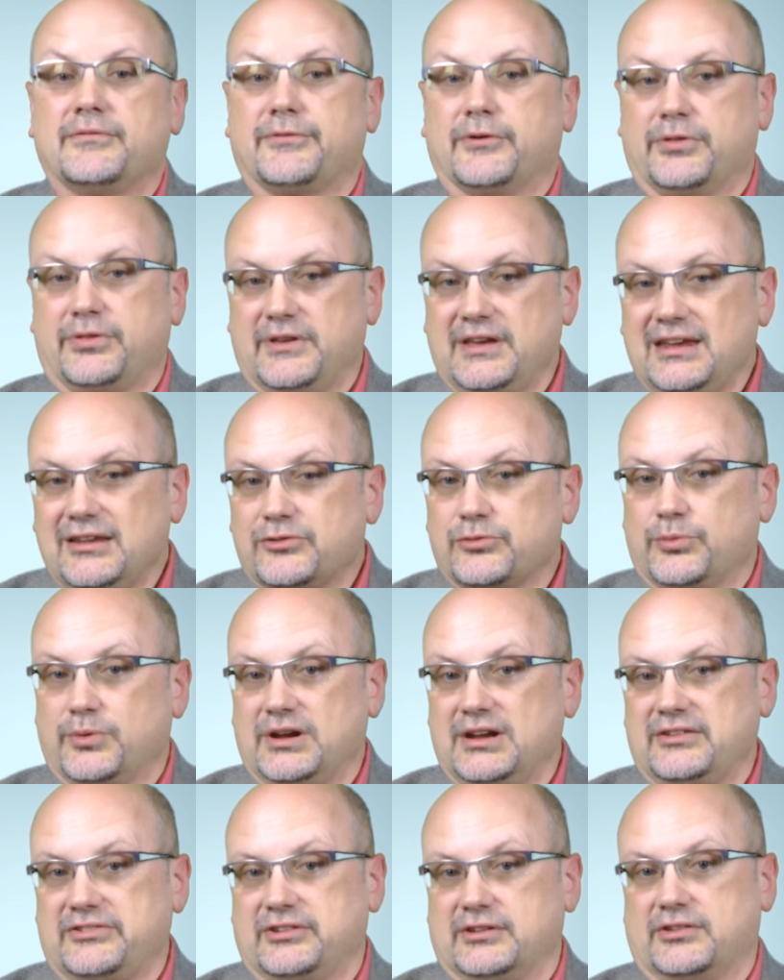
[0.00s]
For these
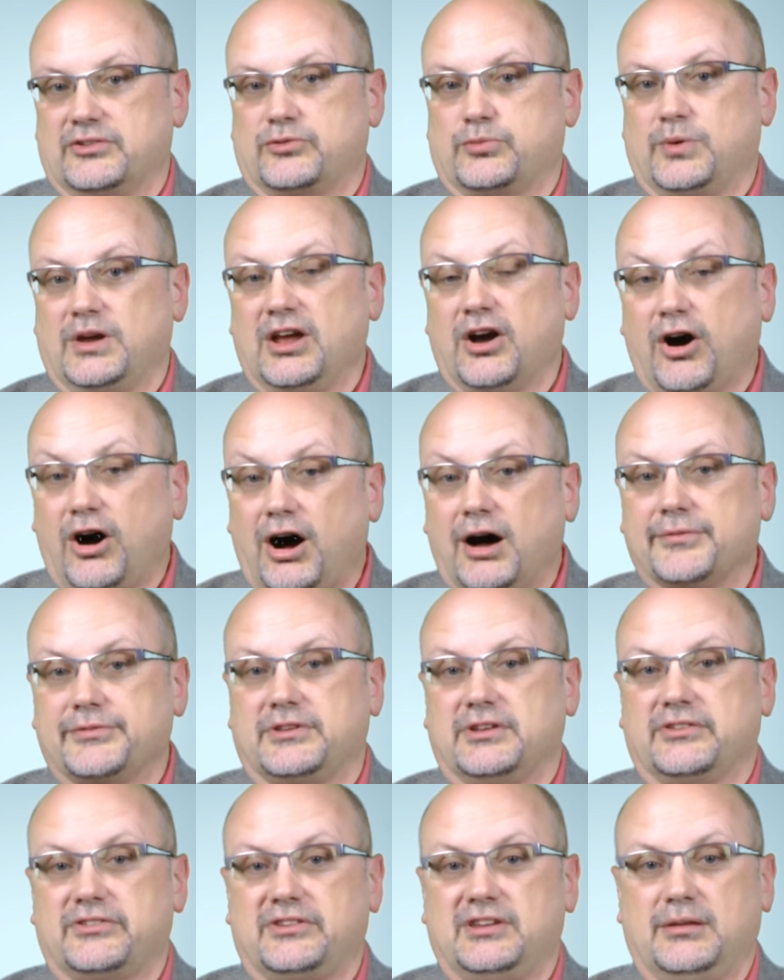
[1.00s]
reasons, we
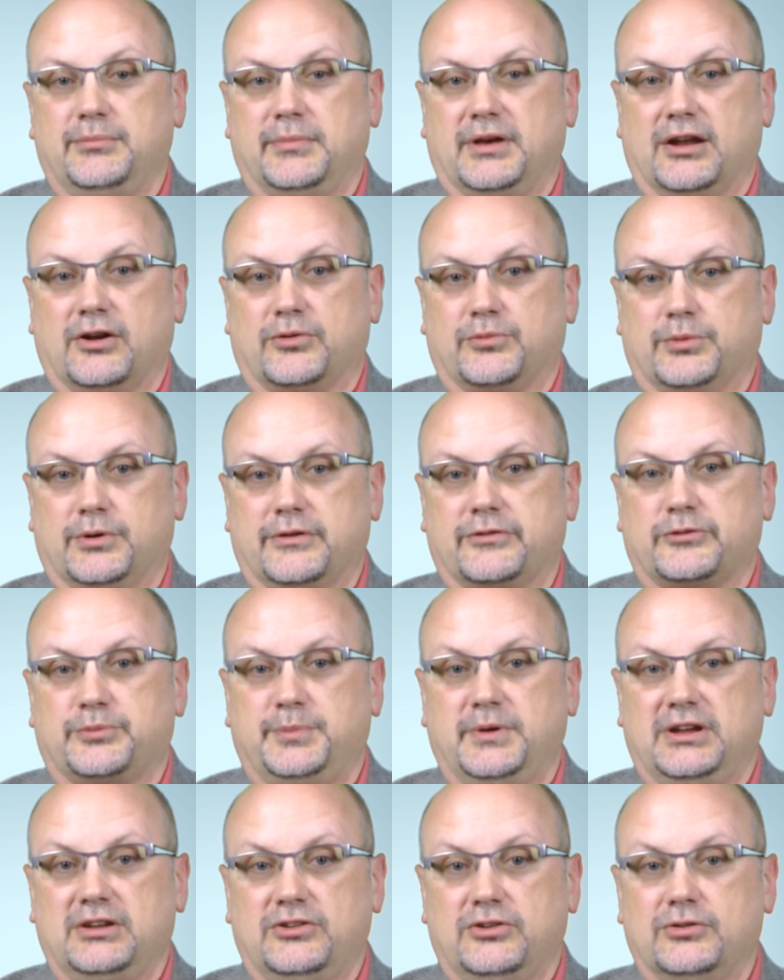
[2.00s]
often see metal roofs
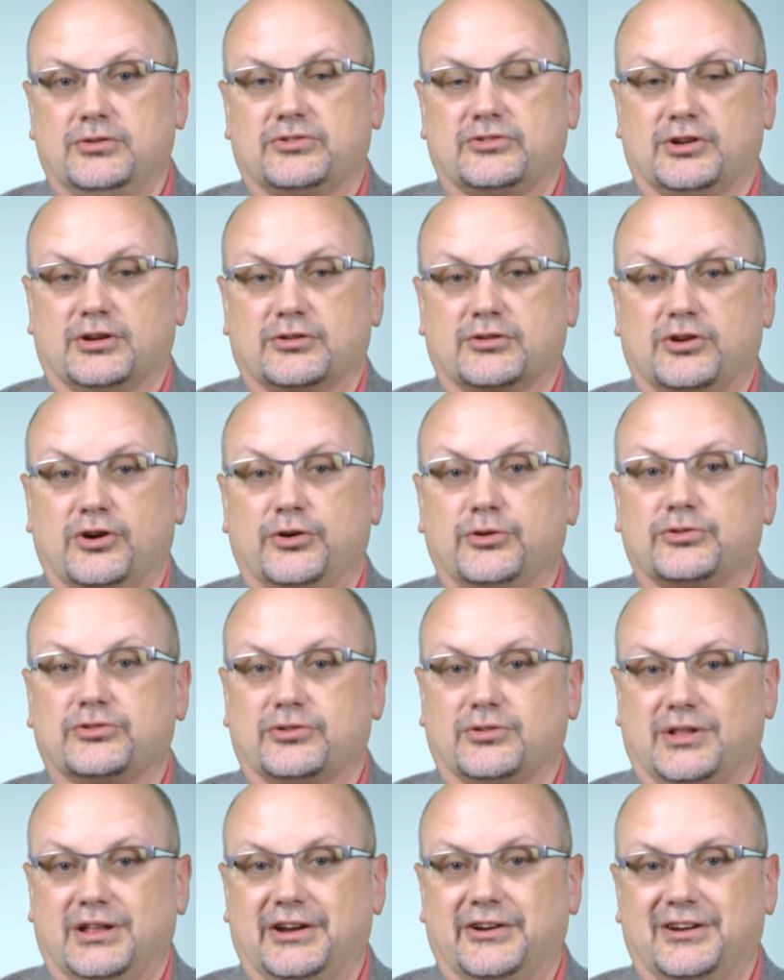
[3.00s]
being used on
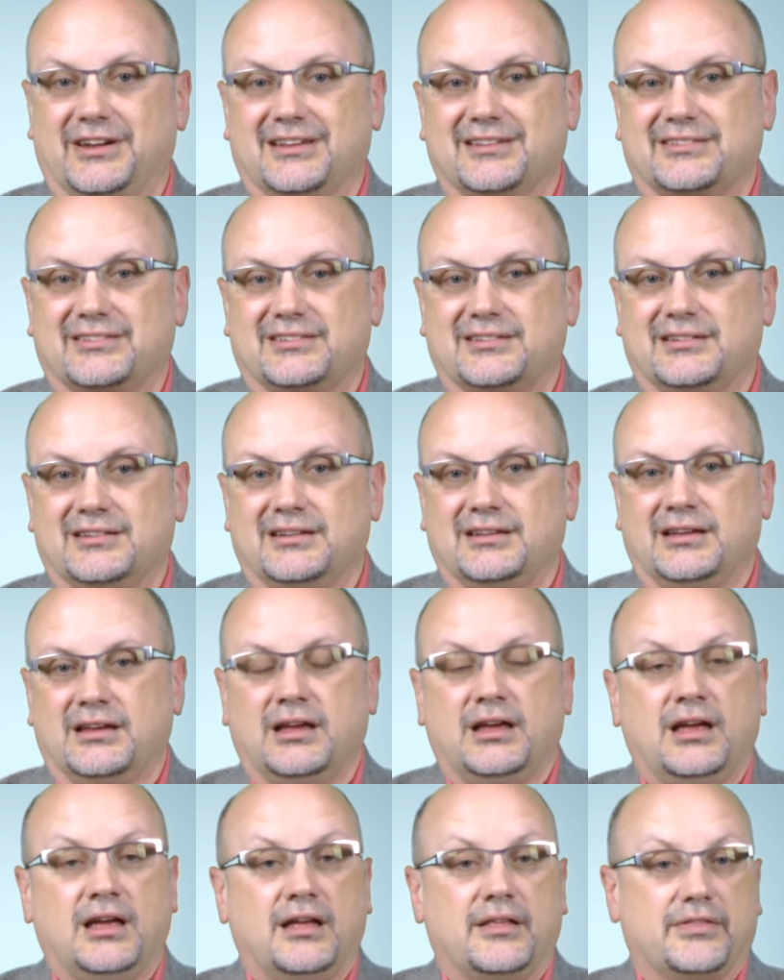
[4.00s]
coastal areas.
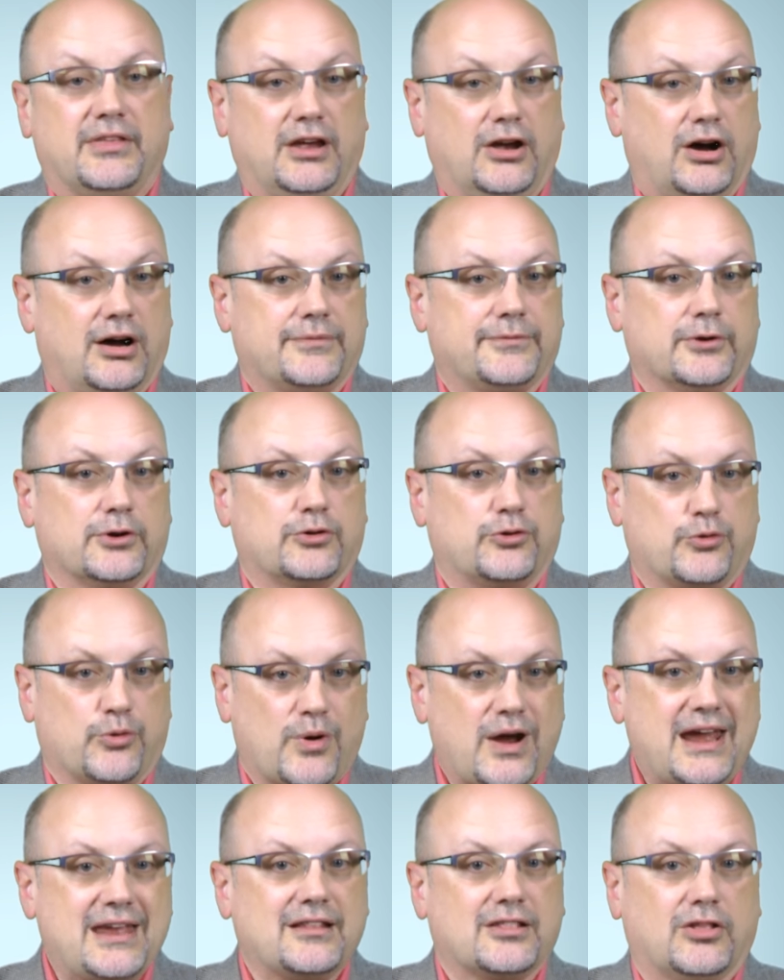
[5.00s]
They offer
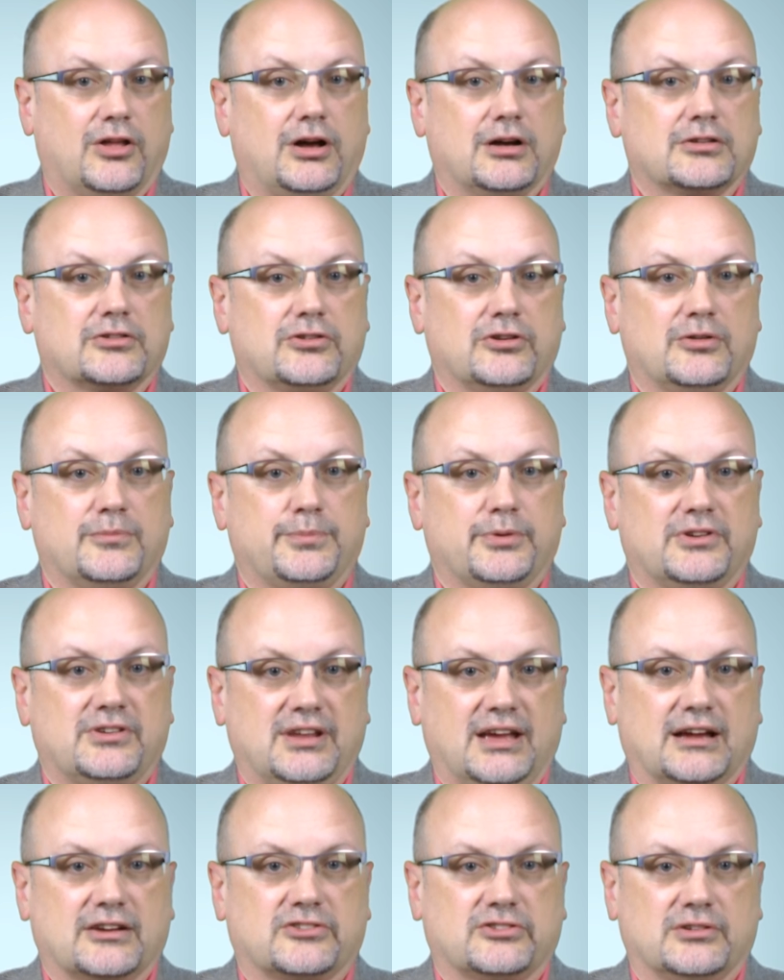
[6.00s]
great long-term
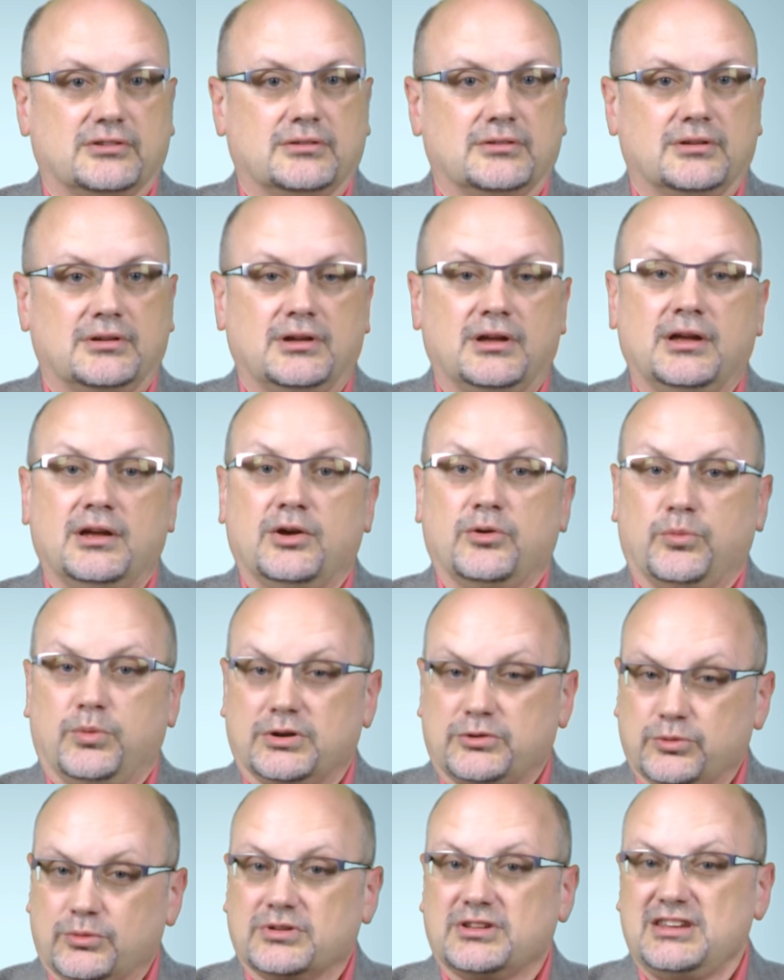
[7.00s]
protection,
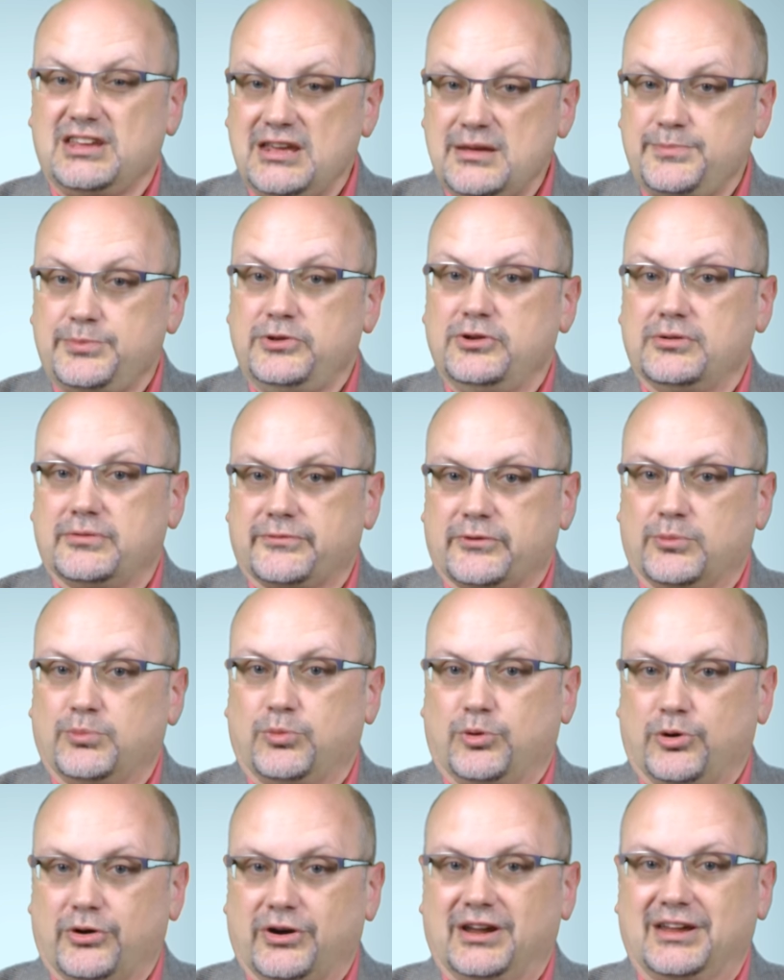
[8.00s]
which will keep you
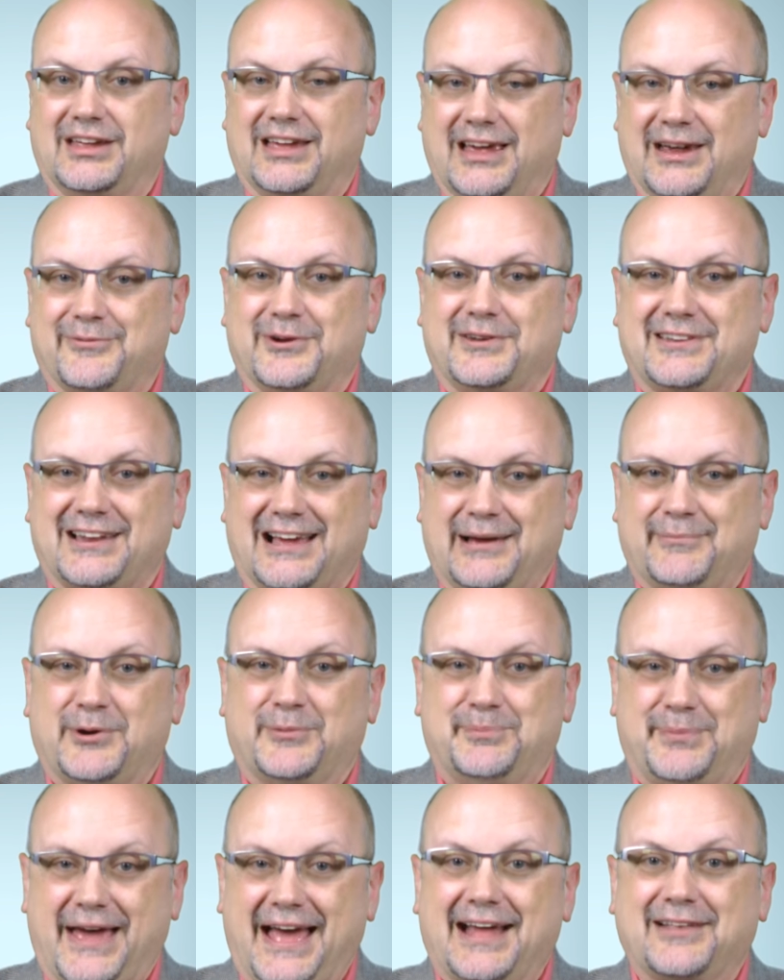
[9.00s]
from worrying every time
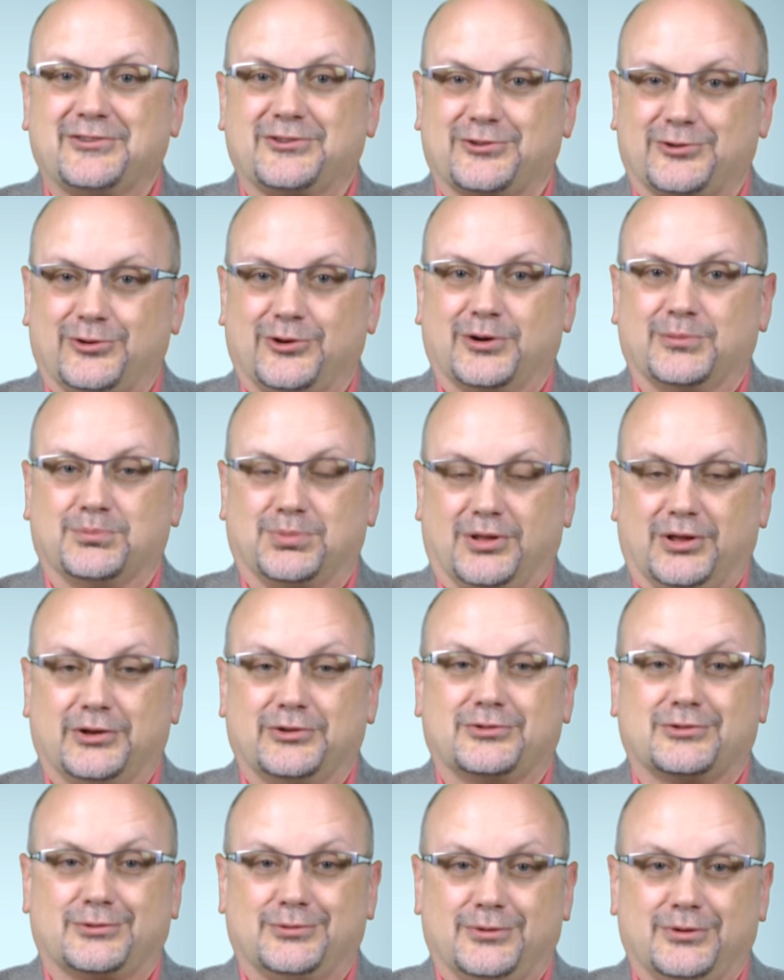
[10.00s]
a bad storm
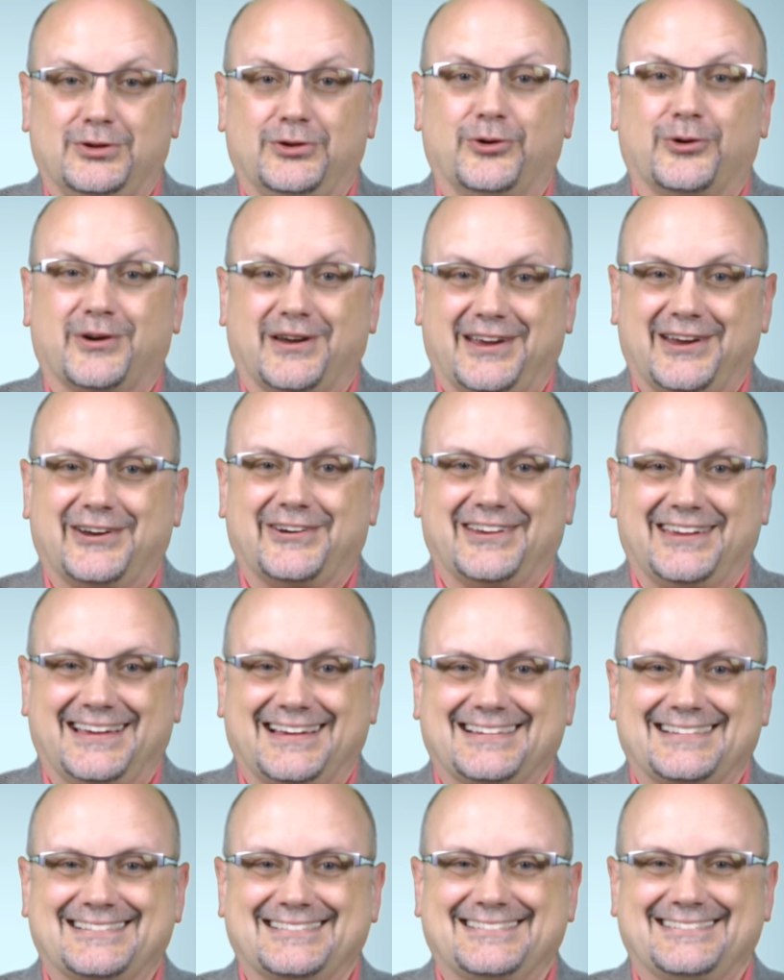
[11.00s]
blows through your
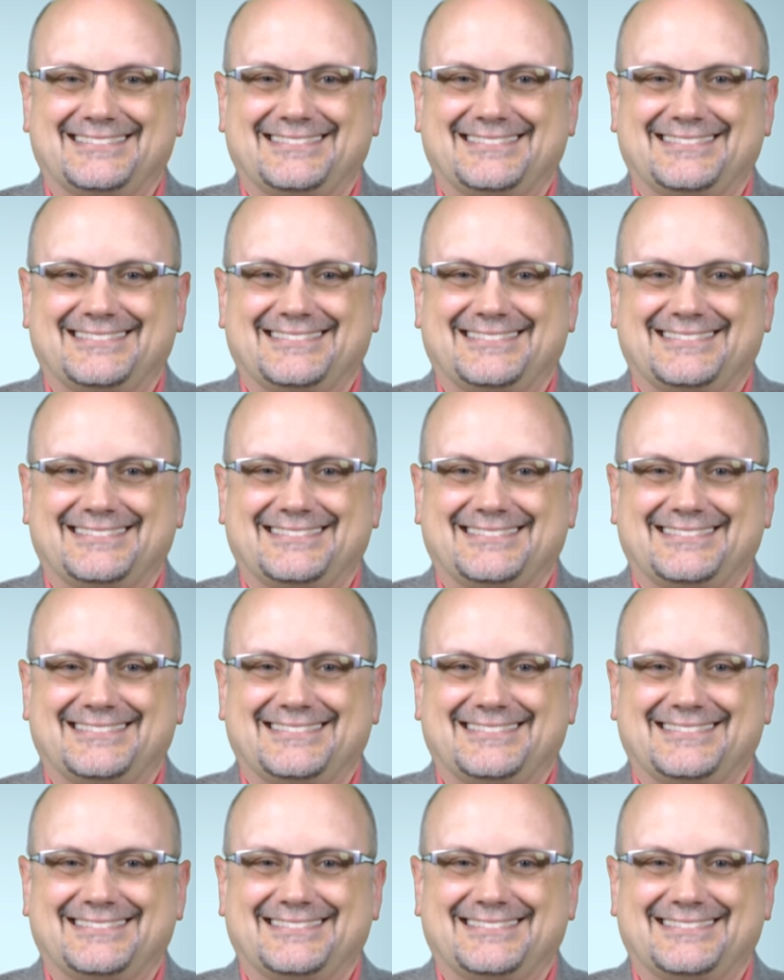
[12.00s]
area.